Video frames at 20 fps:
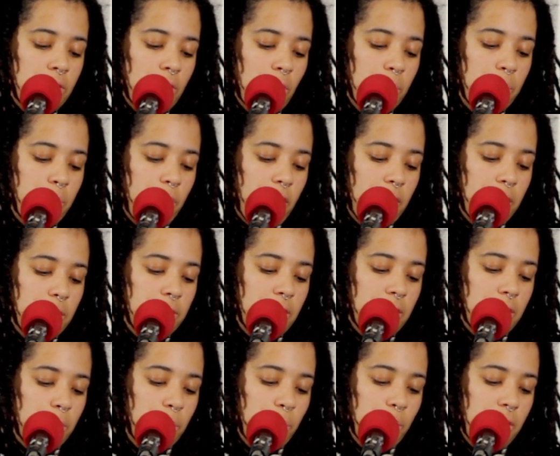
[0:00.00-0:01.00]
so
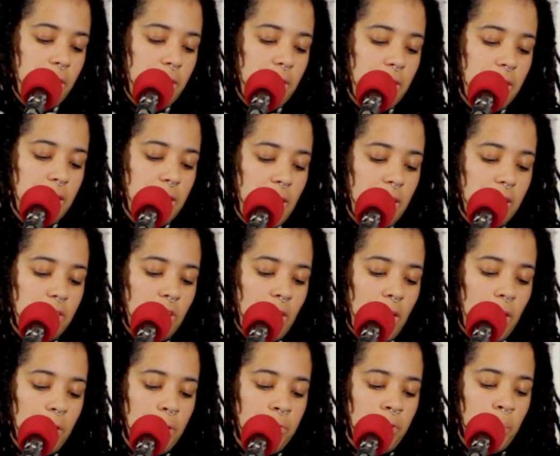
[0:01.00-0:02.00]
brown and queer in
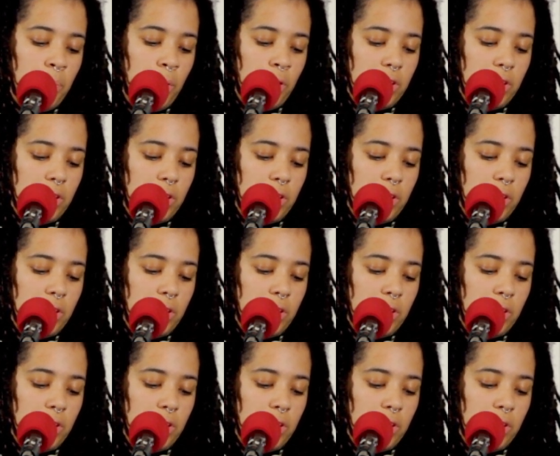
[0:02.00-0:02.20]
nature out of her